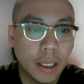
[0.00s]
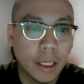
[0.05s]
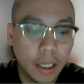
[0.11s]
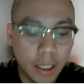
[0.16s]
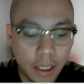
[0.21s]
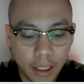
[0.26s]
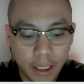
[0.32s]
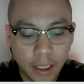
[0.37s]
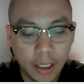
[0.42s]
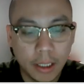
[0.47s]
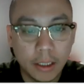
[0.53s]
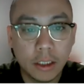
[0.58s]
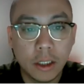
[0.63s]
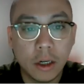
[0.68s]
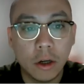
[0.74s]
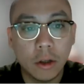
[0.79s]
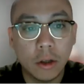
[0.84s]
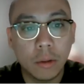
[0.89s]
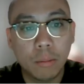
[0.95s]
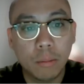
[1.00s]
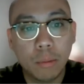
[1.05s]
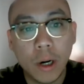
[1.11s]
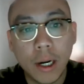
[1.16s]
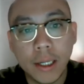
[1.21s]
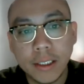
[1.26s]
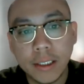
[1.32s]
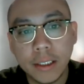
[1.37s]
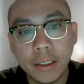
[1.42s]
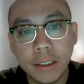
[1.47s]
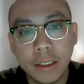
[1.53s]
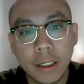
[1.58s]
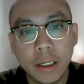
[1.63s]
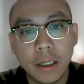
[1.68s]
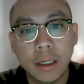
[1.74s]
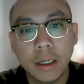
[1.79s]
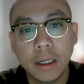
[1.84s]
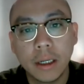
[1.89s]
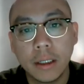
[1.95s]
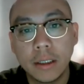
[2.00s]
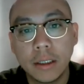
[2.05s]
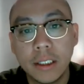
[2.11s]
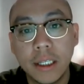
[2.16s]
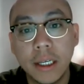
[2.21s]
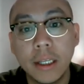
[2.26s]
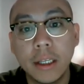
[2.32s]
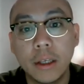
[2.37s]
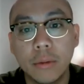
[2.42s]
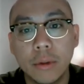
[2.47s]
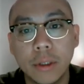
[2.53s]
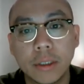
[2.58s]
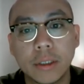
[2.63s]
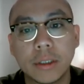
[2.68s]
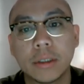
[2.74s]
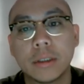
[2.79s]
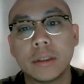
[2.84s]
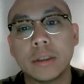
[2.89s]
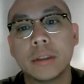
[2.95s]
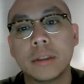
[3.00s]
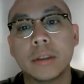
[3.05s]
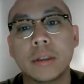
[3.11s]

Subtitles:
is called present continuous.